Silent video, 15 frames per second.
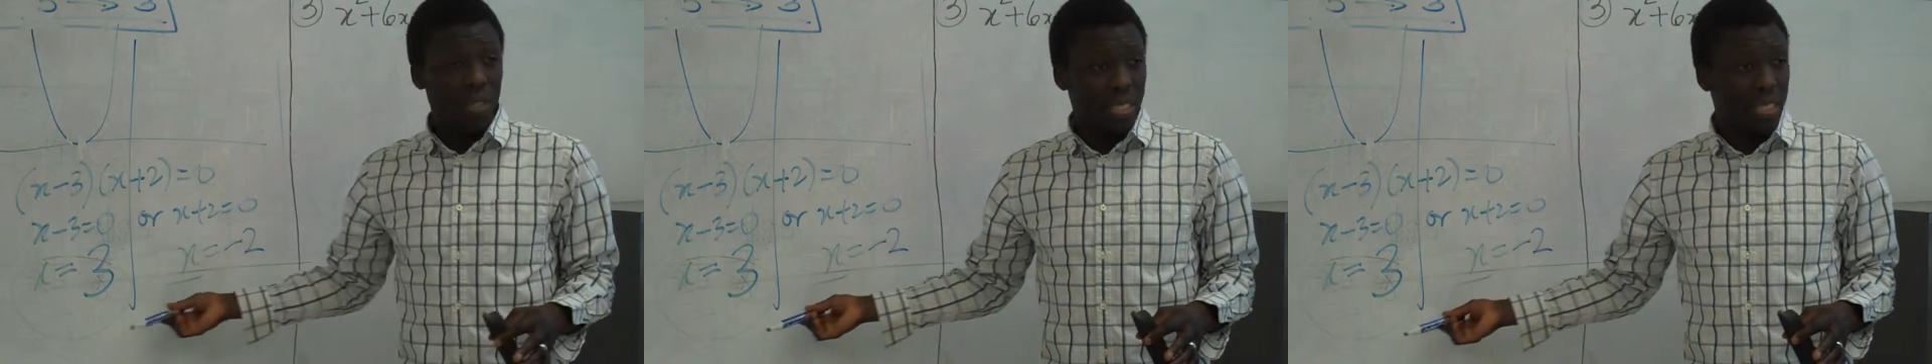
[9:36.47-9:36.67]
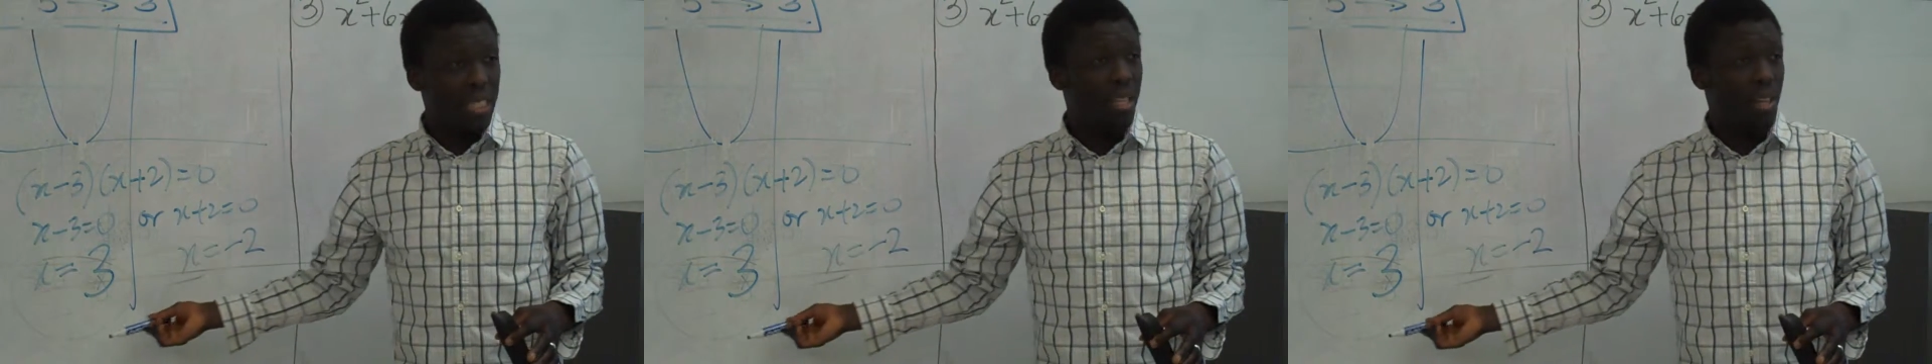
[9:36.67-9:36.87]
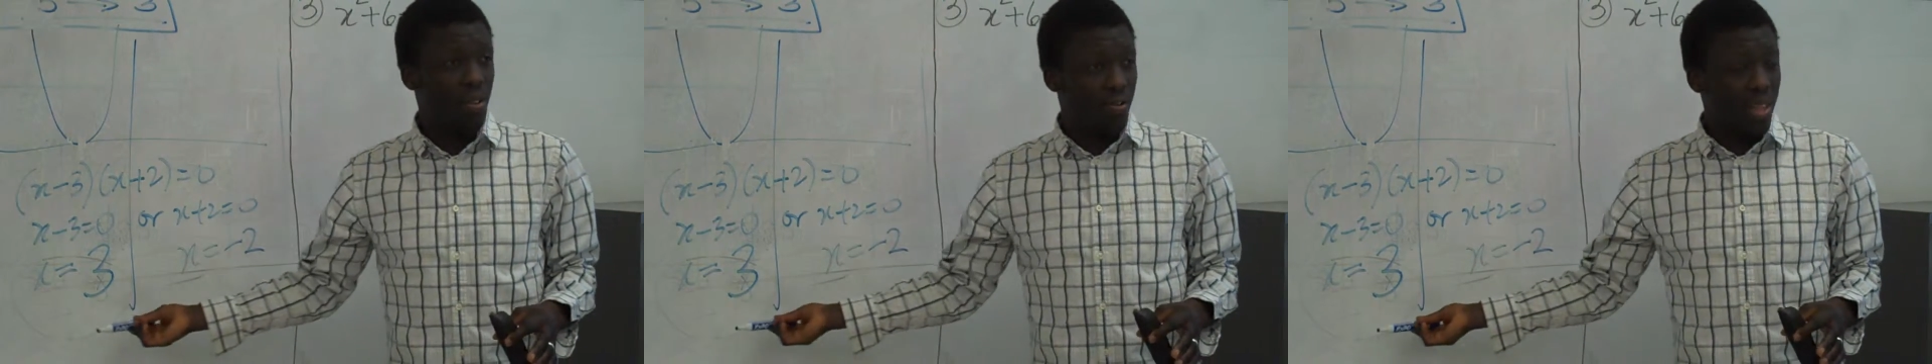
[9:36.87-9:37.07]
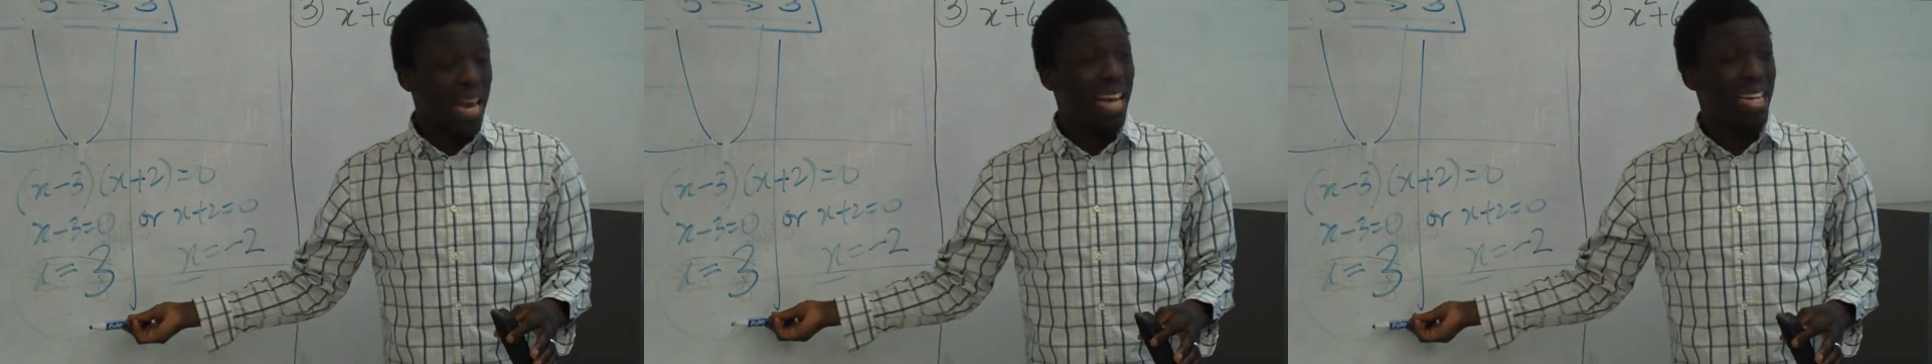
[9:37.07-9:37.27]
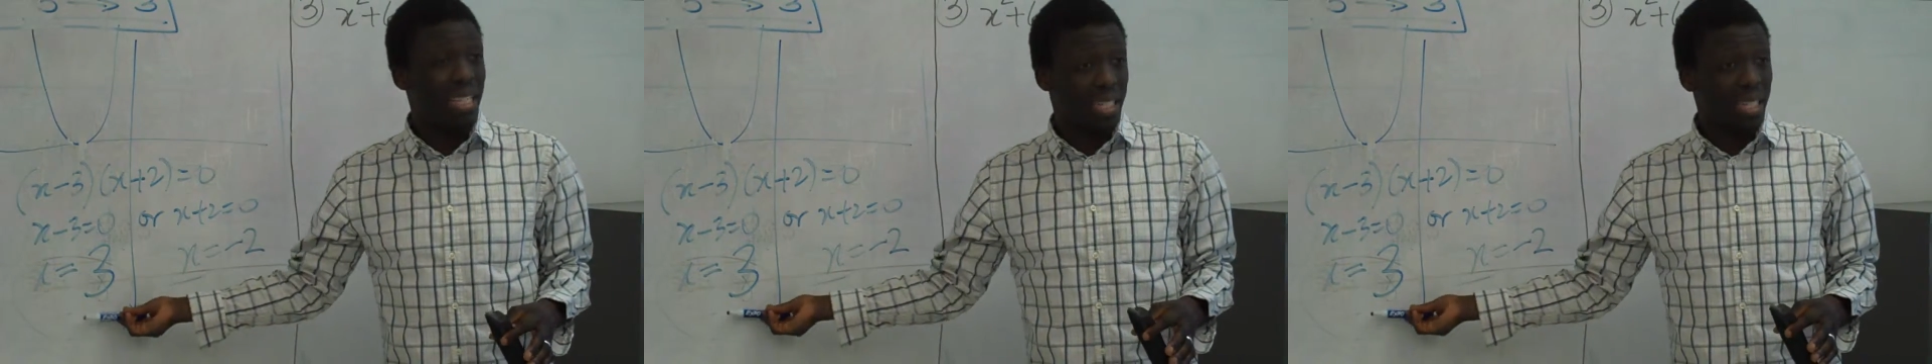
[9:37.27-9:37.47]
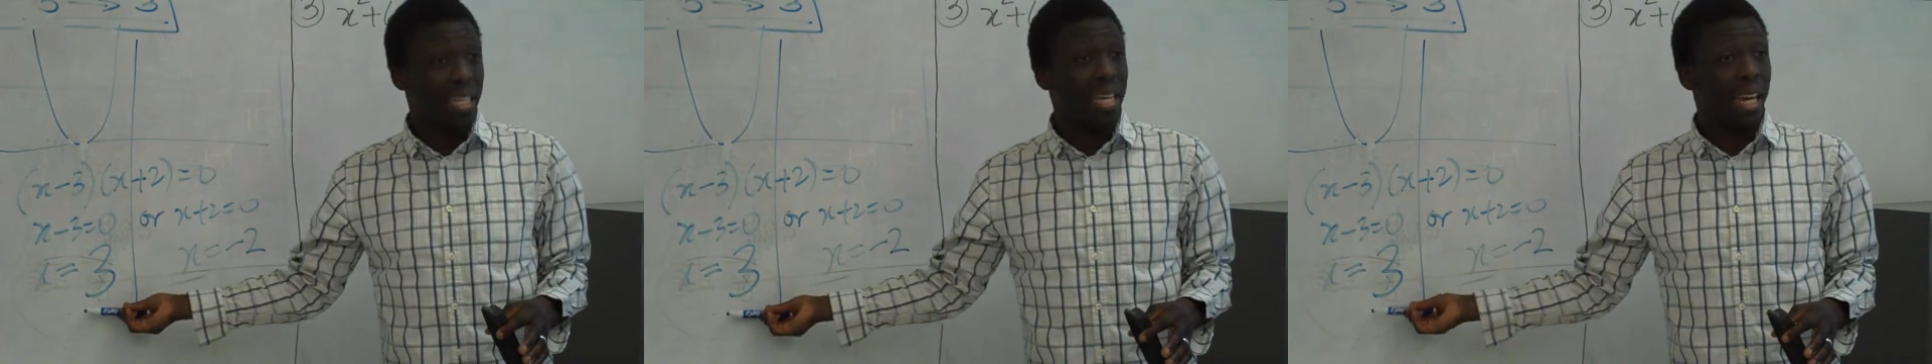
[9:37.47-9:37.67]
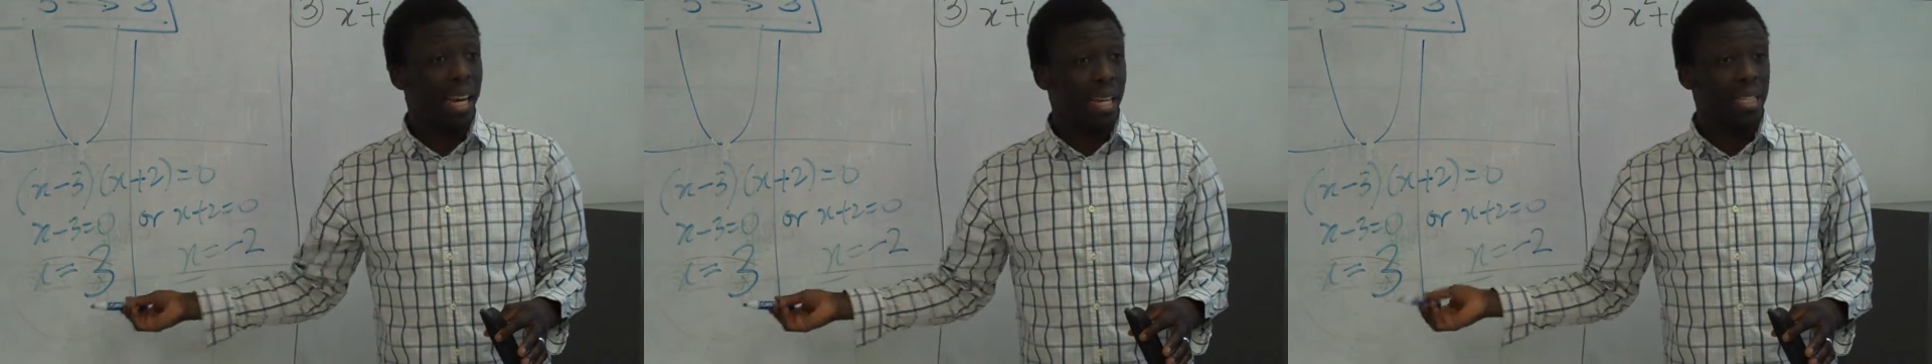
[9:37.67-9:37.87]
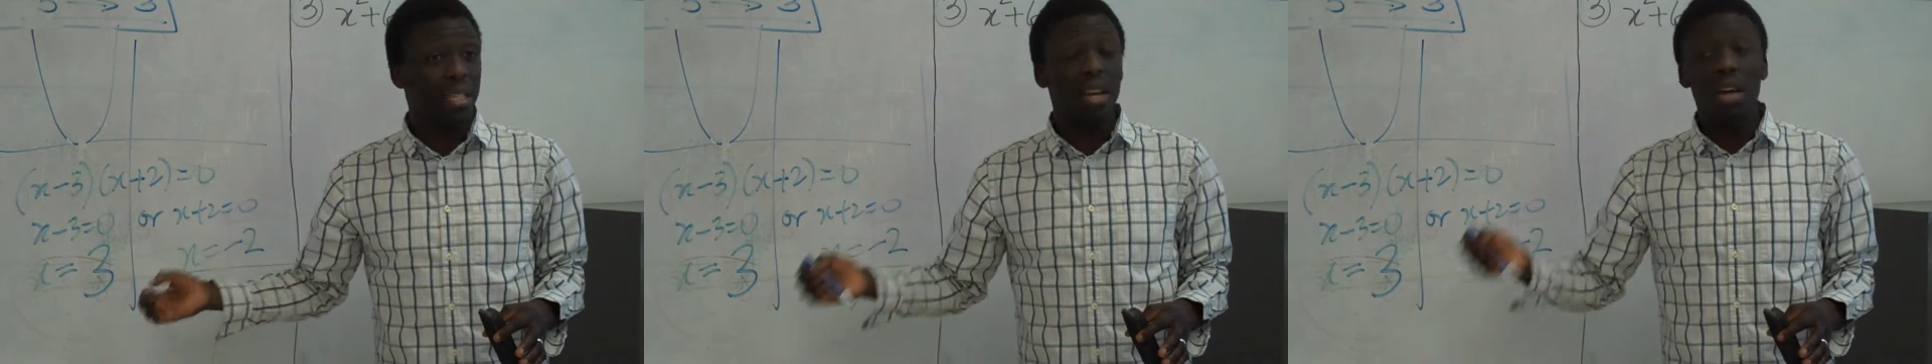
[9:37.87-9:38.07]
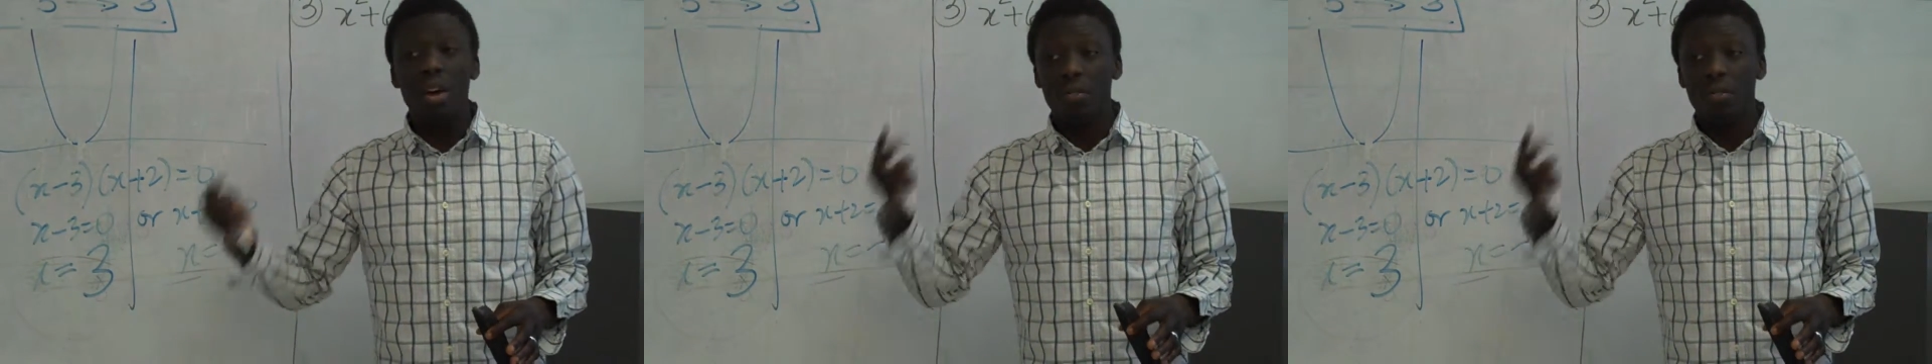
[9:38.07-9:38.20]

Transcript: and see if that is the case